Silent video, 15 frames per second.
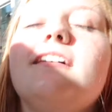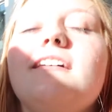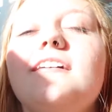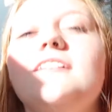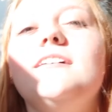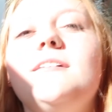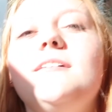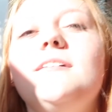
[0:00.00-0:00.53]

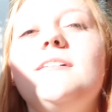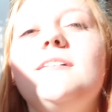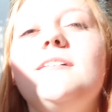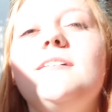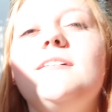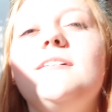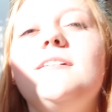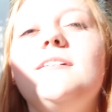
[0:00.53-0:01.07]

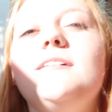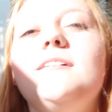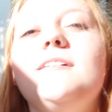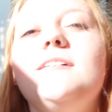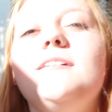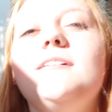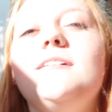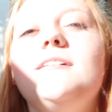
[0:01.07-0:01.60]

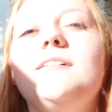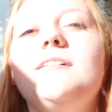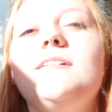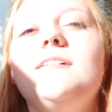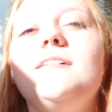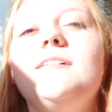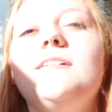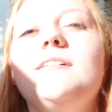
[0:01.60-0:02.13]

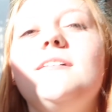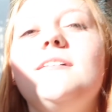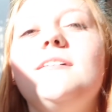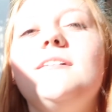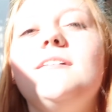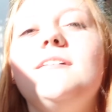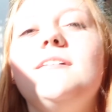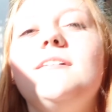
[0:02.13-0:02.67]
Nothing is said.